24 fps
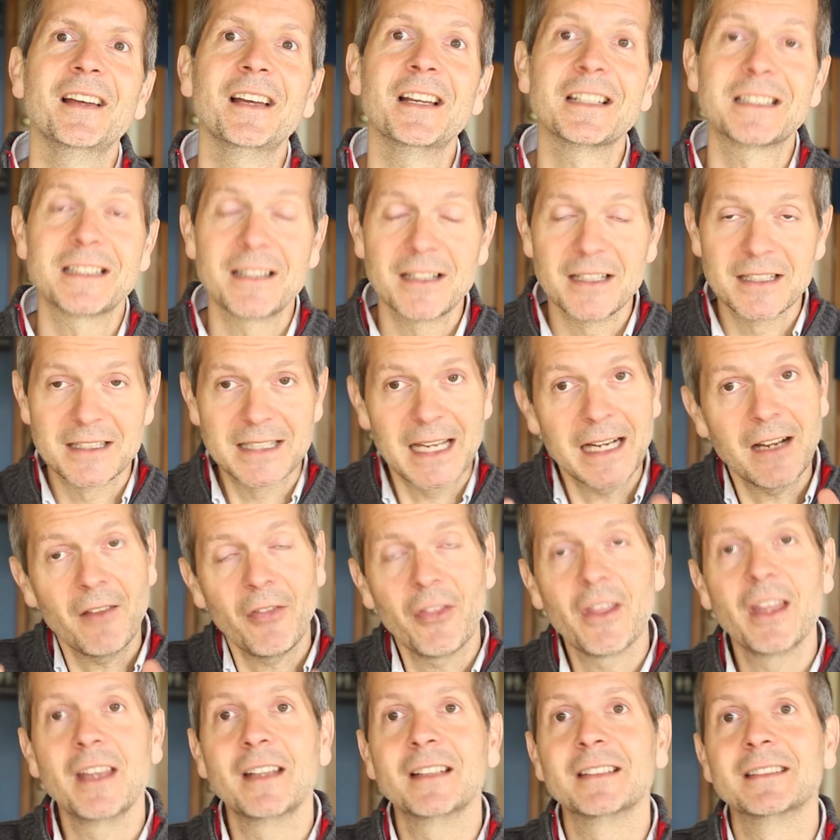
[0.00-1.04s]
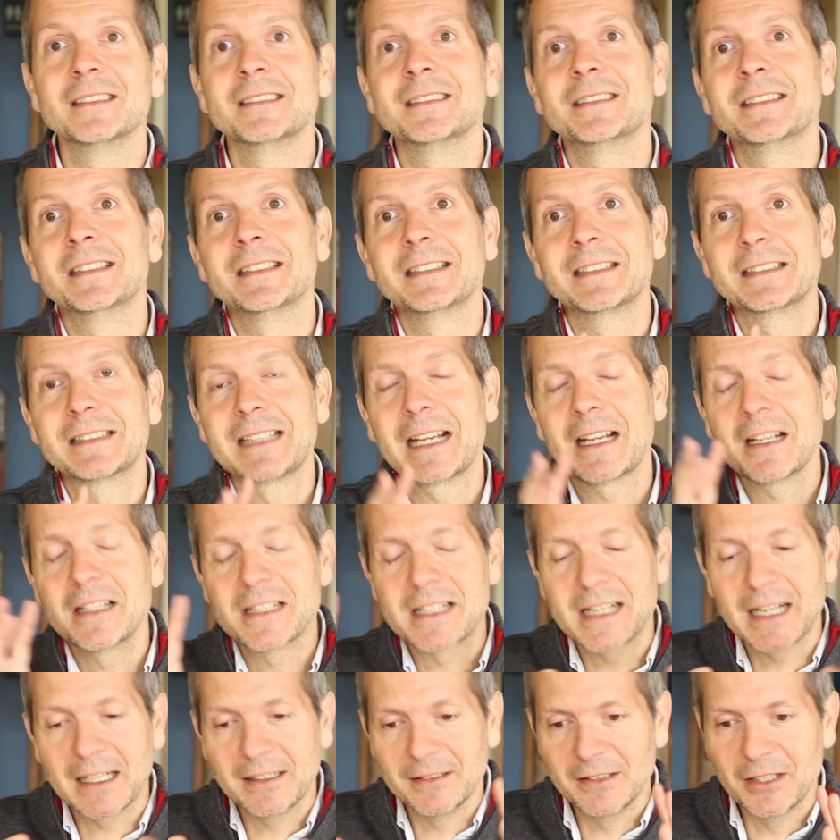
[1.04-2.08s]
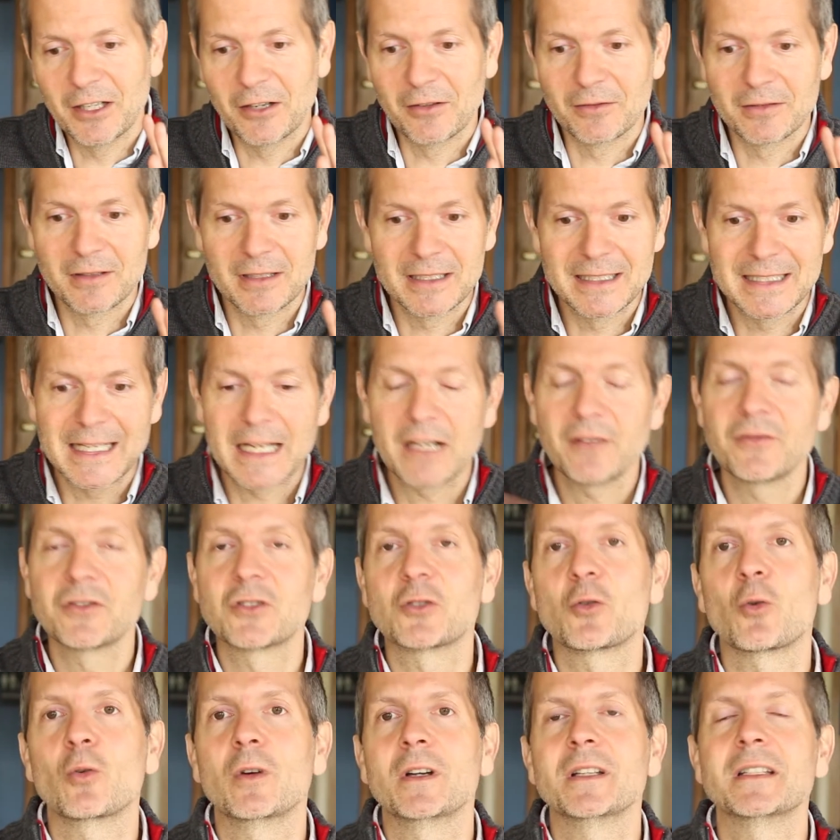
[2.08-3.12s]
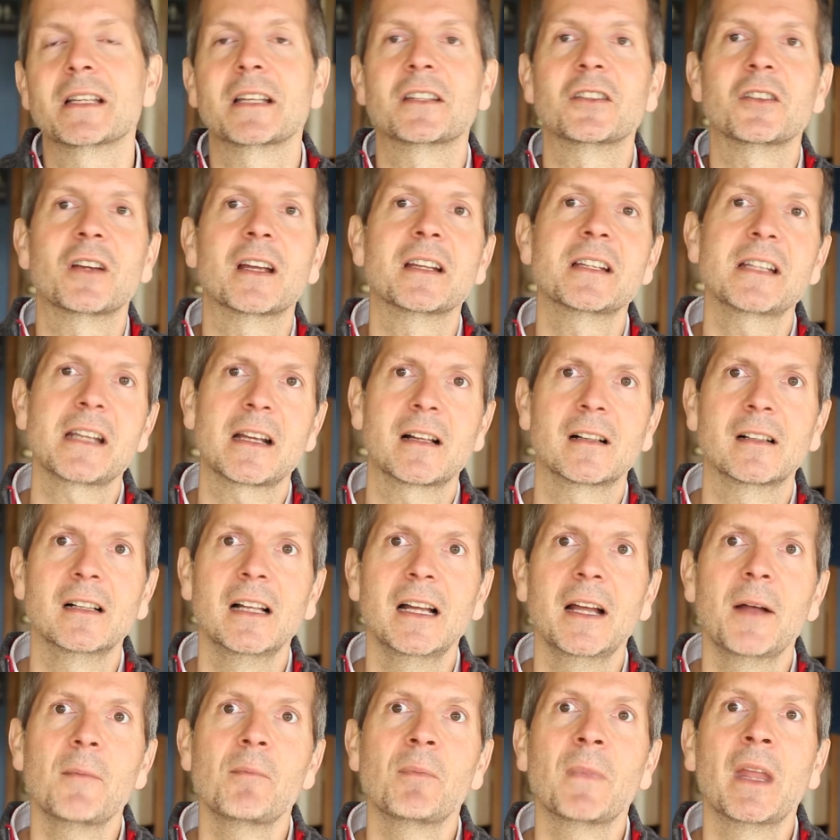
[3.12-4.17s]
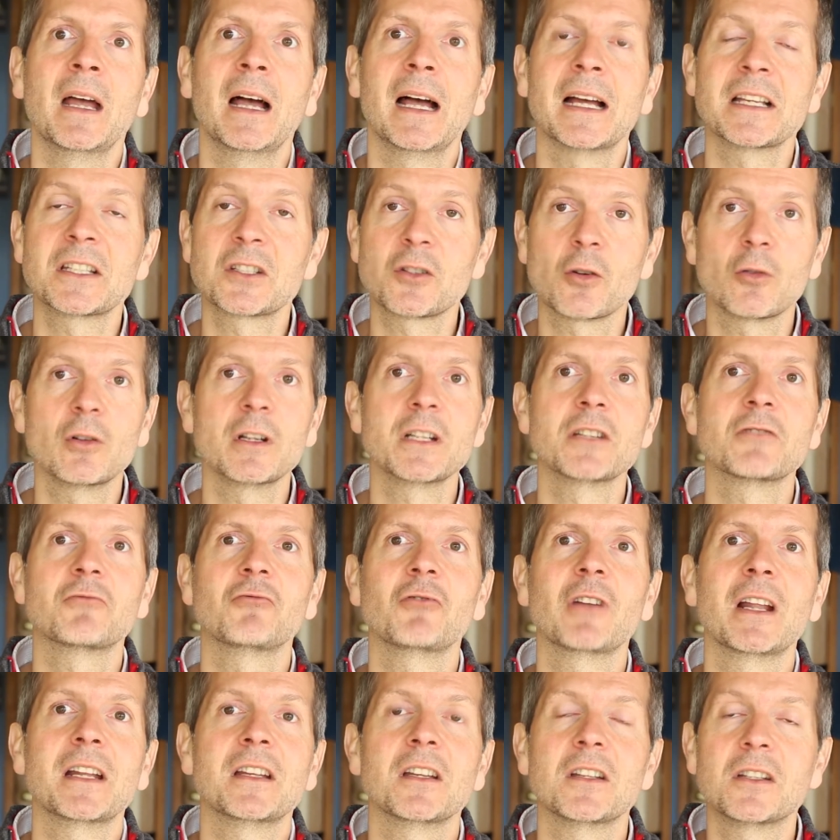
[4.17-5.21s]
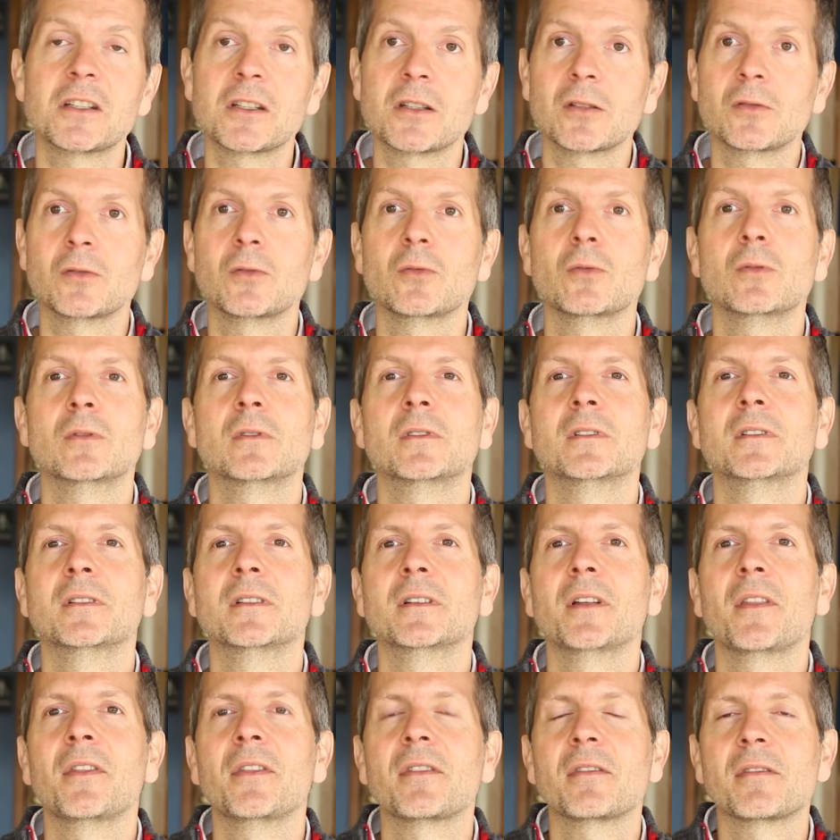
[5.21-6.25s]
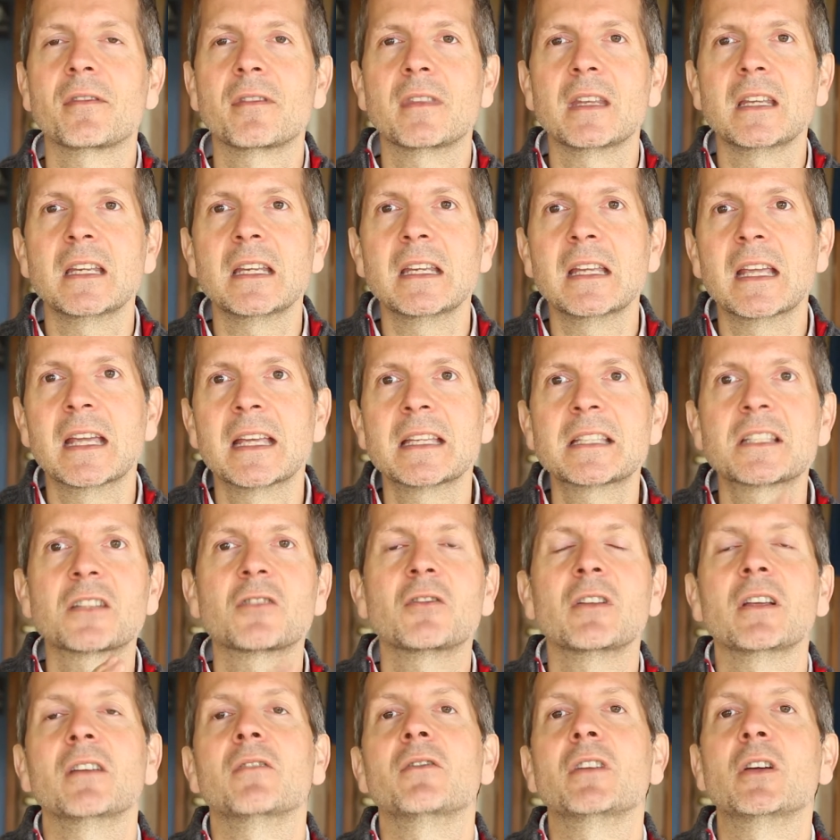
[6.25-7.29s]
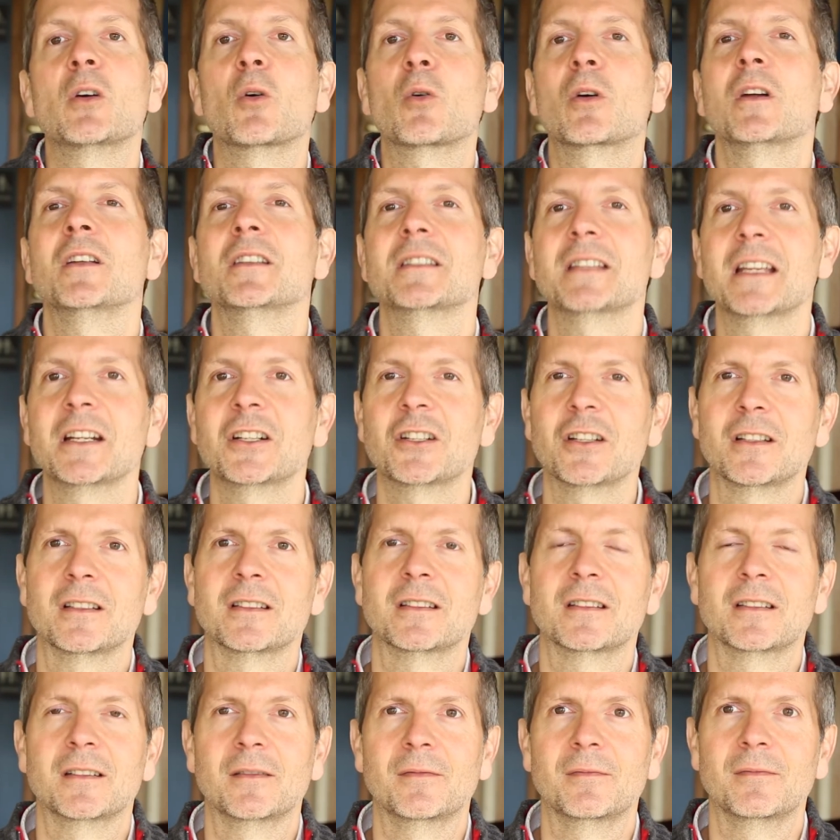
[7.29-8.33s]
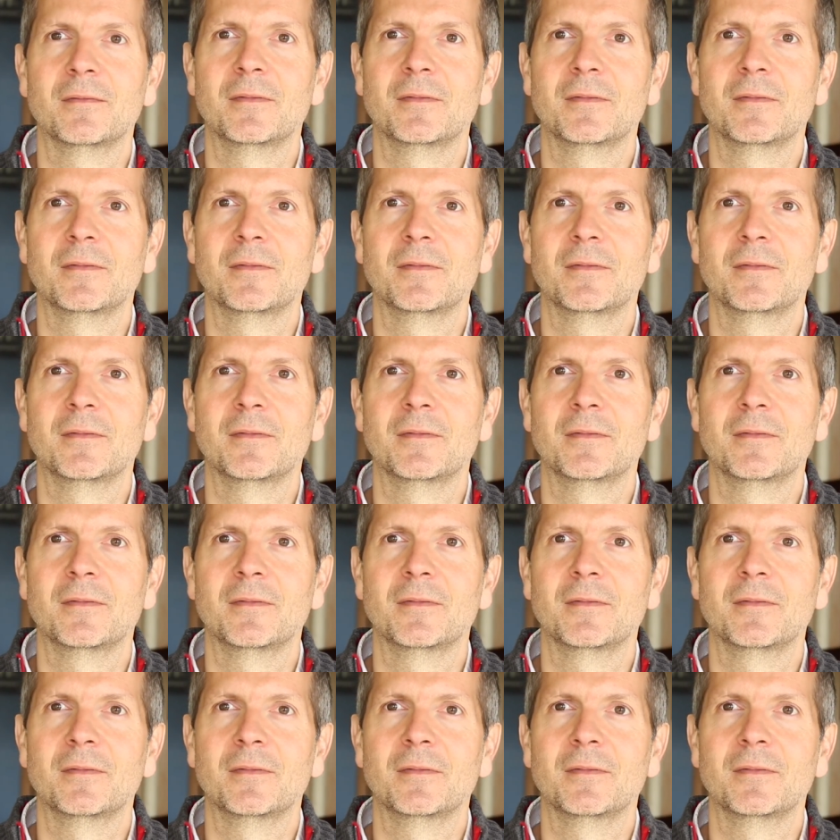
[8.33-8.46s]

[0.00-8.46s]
A second set of stories that you can tell are stories related to the history of the organizations.